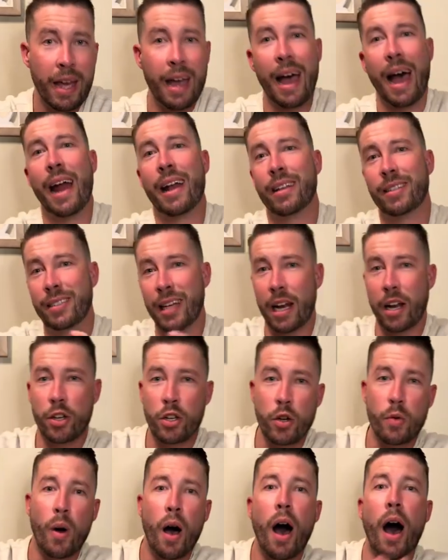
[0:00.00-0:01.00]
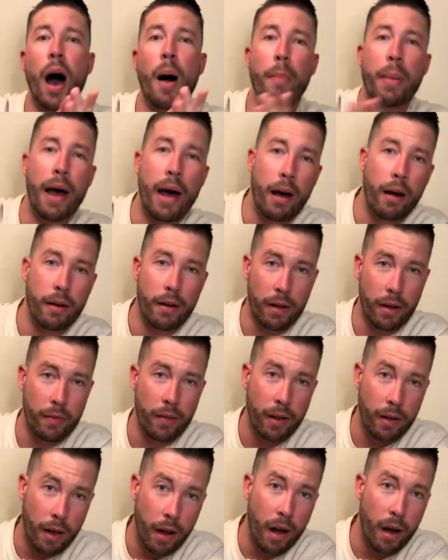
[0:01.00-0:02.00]
I decided to opt out of
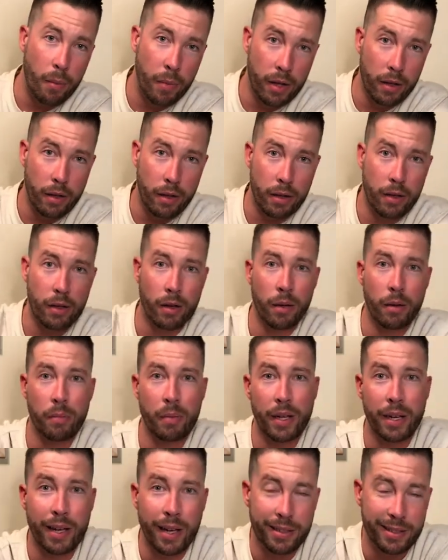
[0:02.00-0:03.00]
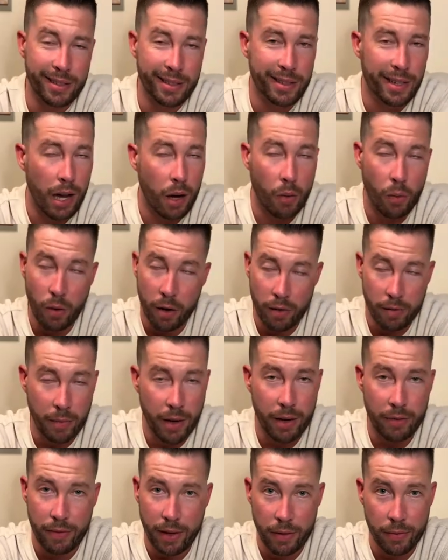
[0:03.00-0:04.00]
the almond liqueur because it's not one of my
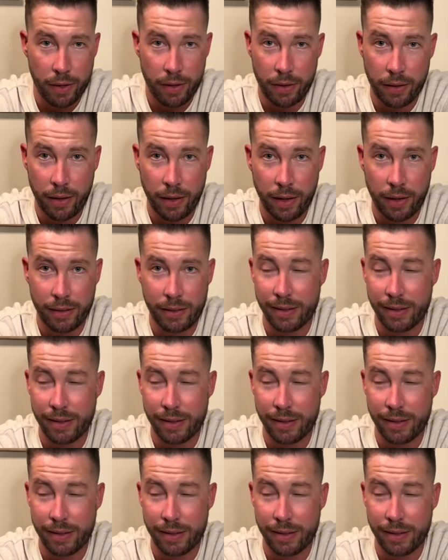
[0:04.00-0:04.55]
favorite things.